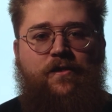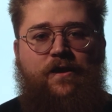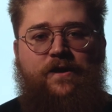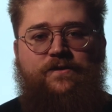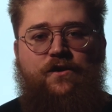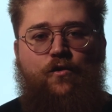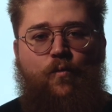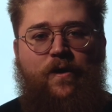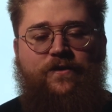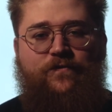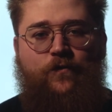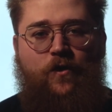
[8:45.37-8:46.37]
lies the
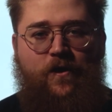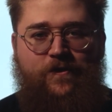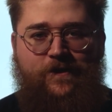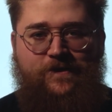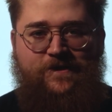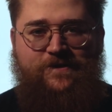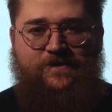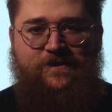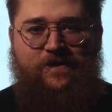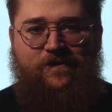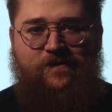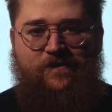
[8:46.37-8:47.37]
quest for
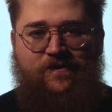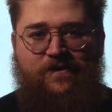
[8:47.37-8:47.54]
authenticity,